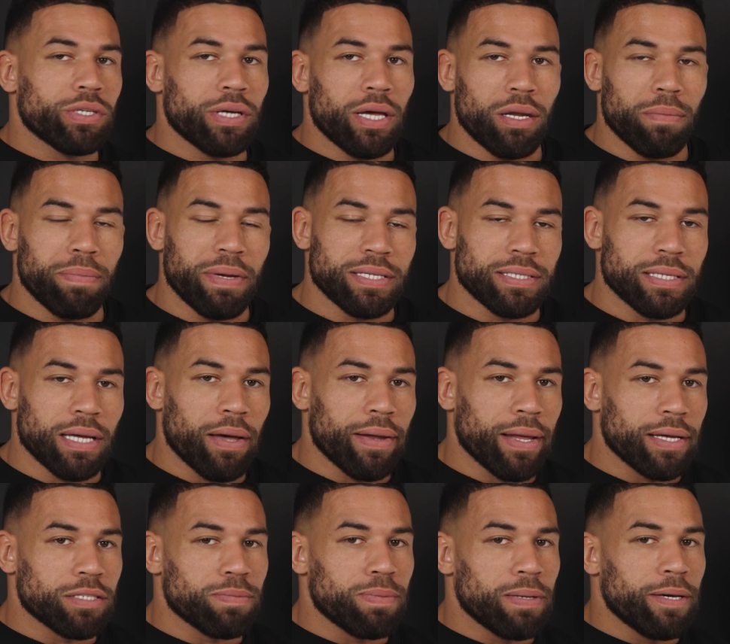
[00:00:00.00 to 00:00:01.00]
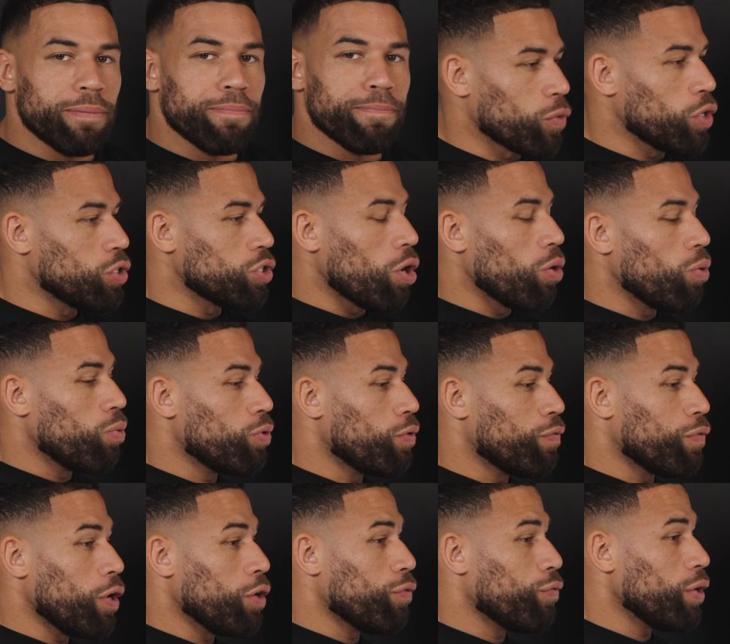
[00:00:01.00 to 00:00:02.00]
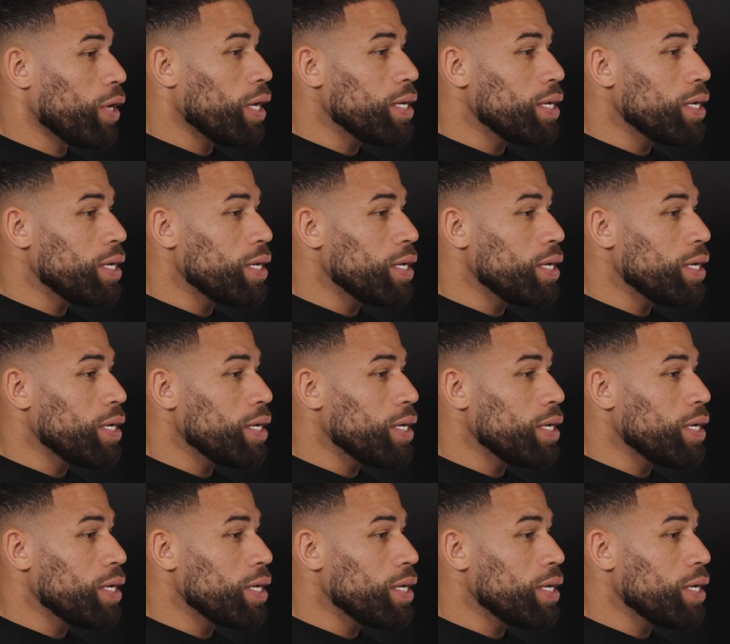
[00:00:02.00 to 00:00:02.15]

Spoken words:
get the best out of that split? So the first 3